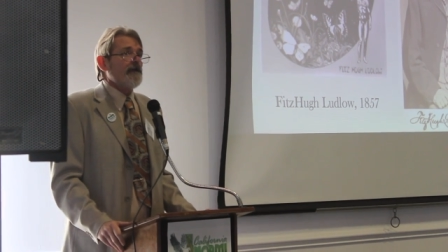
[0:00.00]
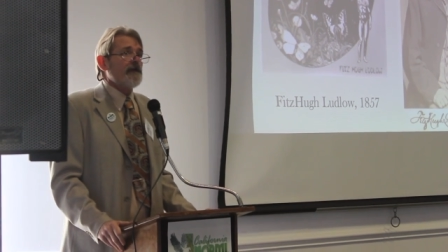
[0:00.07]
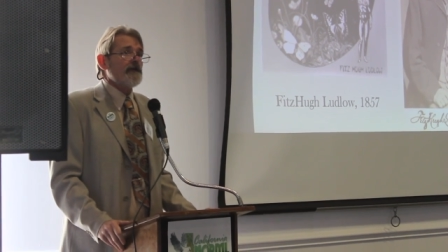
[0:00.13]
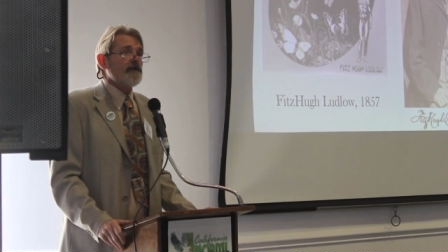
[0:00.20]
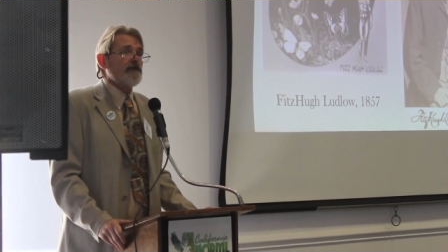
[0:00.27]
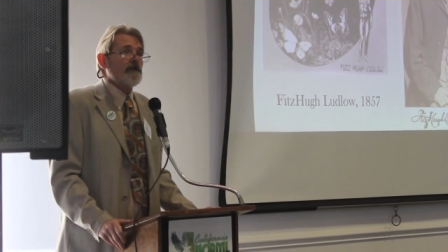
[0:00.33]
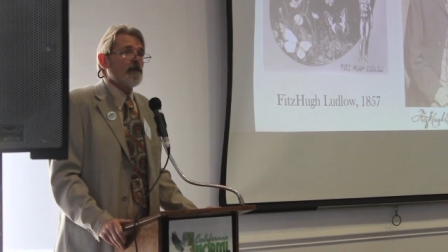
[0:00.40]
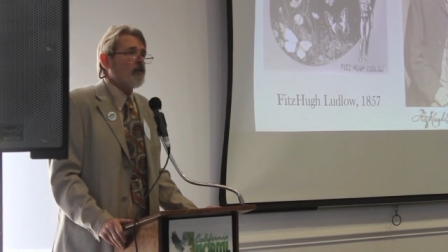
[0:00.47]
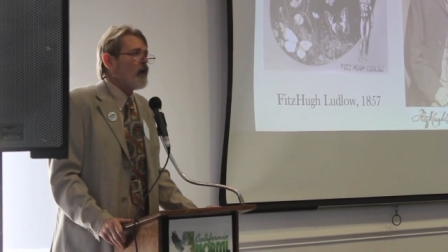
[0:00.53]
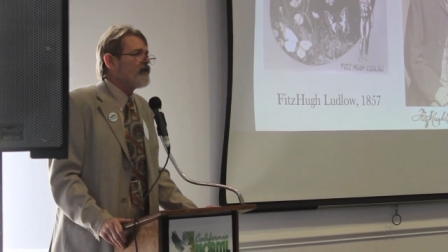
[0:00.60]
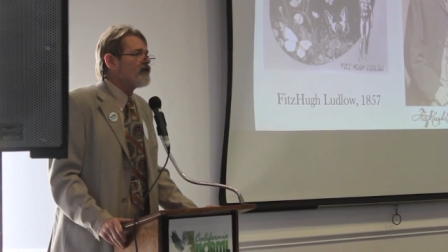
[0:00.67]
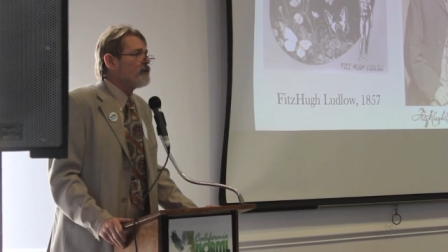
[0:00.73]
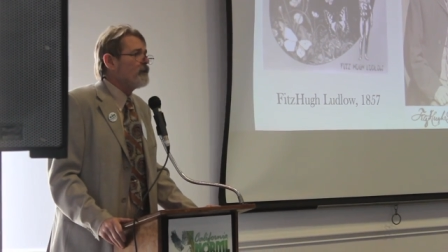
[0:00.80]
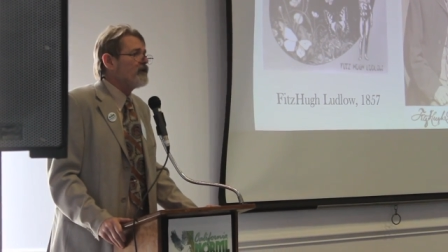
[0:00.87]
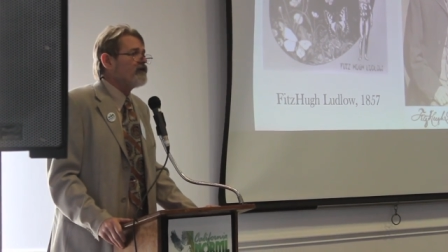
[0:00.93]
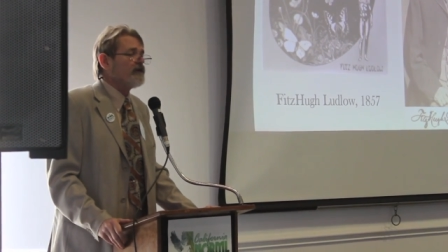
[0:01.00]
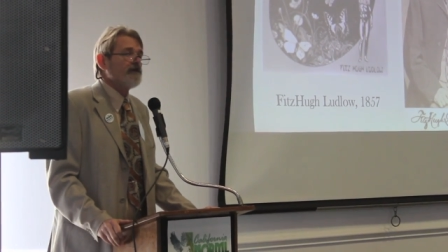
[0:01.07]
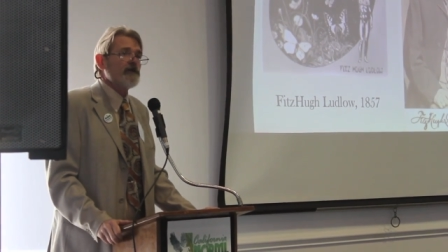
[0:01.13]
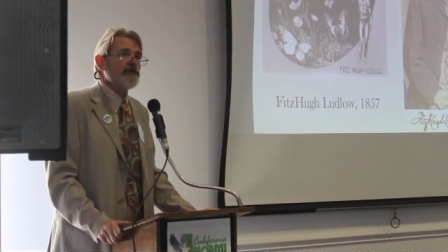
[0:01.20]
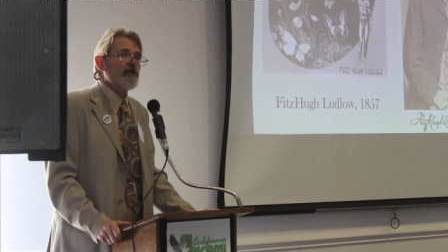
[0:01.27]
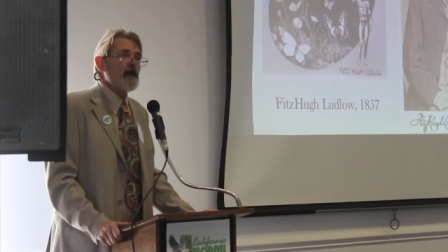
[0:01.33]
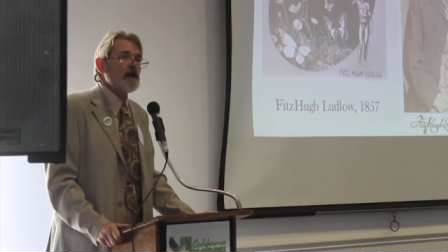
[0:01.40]
there wasn't much
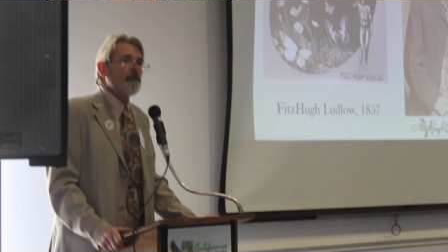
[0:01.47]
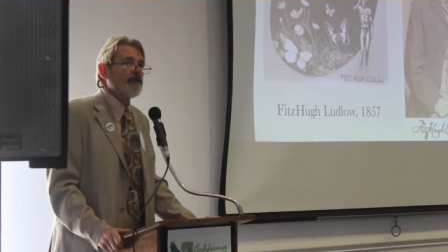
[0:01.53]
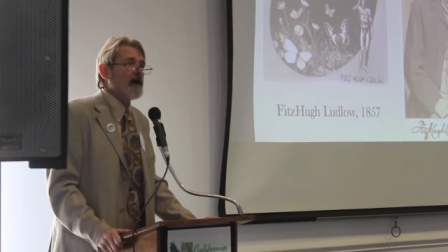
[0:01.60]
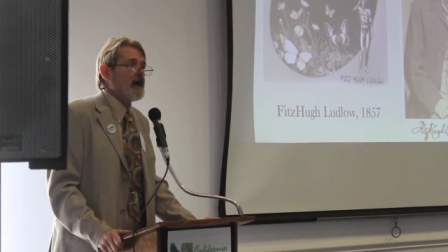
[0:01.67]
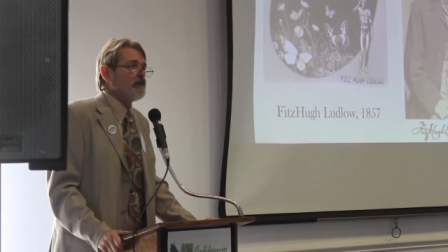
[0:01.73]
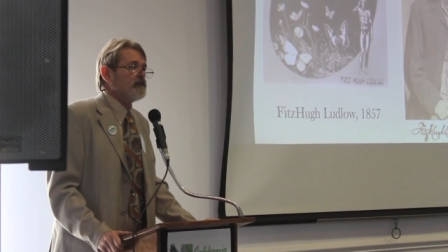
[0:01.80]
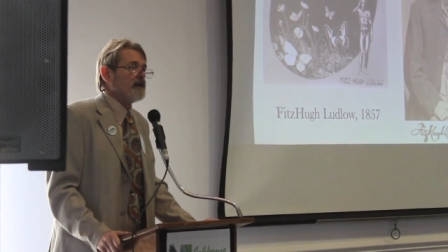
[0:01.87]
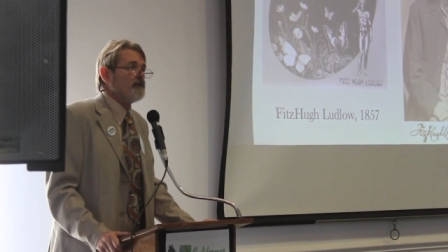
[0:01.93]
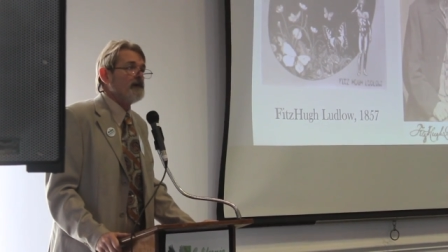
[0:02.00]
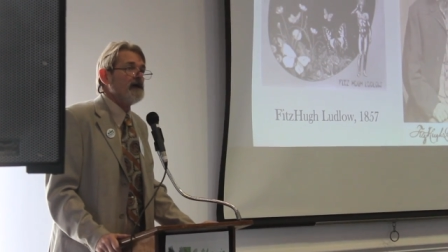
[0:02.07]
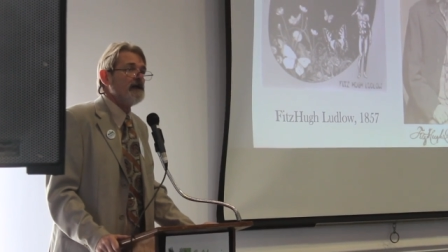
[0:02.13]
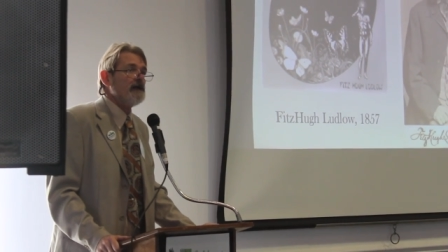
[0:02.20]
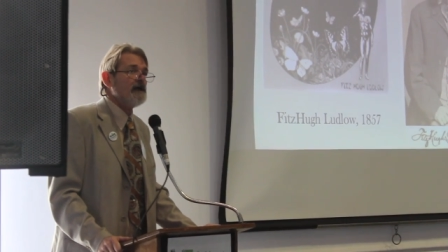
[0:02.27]
of a drug problem.